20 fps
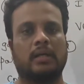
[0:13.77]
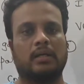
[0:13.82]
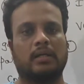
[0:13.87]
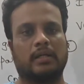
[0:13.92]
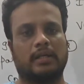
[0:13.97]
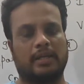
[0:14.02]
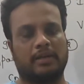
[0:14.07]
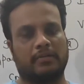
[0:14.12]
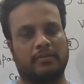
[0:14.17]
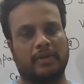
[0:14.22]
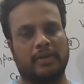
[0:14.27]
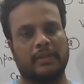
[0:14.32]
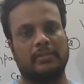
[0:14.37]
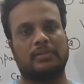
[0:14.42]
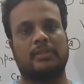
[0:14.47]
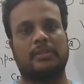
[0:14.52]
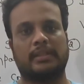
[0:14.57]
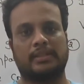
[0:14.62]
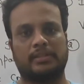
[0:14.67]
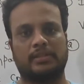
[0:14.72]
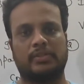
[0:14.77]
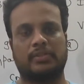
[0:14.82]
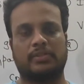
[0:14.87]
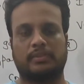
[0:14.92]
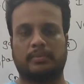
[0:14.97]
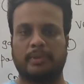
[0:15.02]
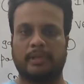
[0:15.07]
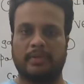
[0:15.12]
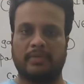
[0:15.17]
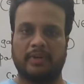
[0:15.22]
The differences
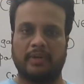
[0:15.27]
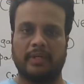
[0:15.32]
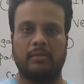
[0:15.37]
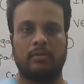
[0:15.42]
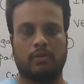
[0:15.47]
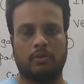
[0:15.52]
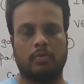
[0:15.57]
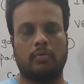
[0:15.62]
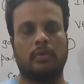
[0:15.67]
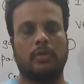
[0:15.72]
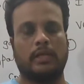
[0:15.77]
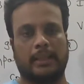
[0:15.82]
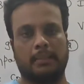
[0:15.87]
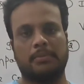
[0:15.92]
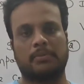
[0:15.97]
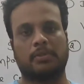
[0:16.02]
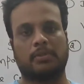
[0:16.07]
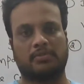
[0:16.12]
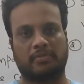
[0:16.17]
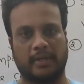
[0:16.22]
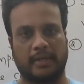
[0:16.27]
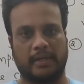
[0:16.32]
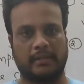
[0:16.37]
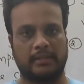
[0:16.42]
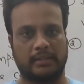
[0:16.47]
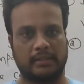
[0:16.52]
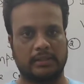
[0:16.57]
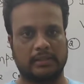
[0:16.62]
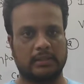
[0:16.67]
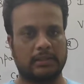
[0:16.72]
between two types of
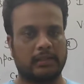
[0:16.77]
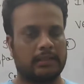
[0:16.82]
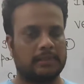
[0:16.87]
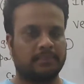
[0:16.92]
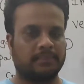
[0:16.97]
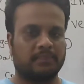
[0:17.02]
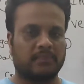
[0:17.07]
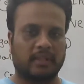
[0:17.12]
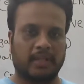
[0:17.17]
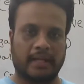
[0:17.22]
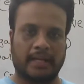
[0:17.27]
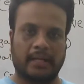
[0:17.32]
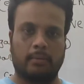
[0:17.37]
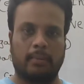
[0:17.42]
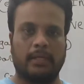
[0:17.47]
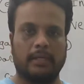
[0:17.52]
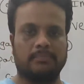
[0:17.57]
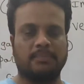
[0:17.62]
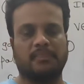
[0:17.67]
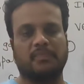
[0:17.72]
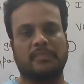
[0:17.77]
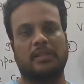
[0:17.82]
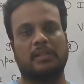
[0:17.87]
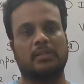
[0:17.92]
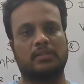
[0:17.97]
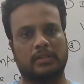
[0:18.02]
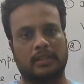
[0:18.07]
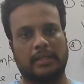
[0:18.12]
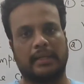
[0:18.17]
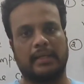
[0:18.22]
gases can be
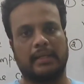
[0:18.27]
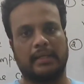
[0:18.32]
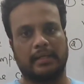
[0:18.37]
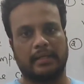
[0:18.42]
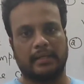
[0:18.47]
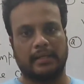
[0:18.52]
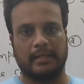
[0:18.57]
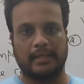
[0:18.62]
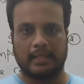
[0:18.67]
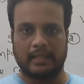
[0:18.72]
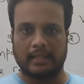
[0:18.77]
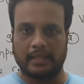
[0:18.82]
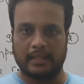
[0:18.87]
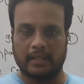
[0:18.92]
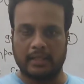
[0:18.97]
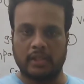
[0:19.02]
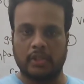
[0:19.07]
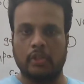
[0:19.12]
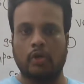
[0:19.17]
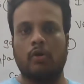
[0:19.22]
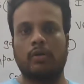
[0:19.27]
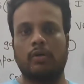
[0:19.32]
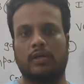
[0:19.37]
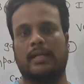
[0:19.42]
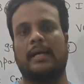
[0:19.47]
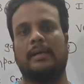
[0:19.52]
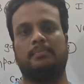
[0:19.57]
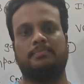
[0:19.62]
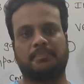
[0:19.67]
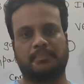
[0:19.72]
studied in a short
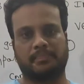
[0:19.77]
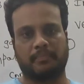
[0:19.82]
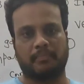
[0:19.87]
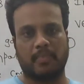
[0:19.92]
time.